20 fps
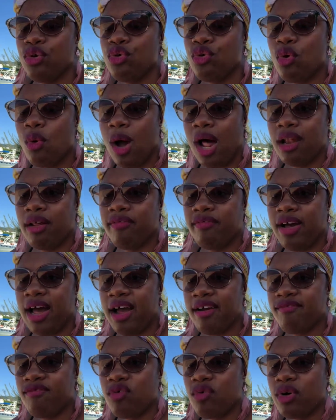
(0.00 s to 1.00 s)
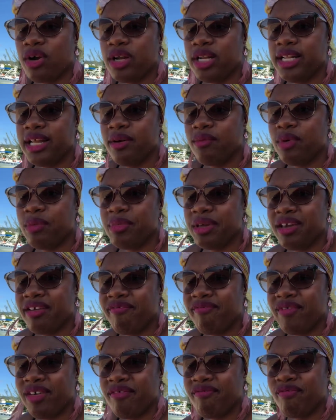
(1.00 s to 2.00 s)
you qualify for and that would be
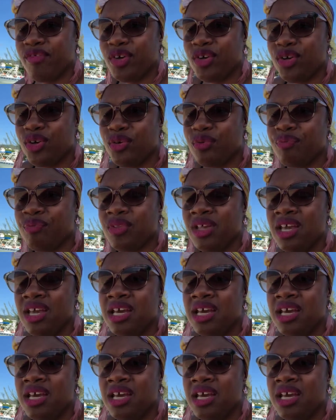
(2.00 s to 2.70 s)
a fit for you.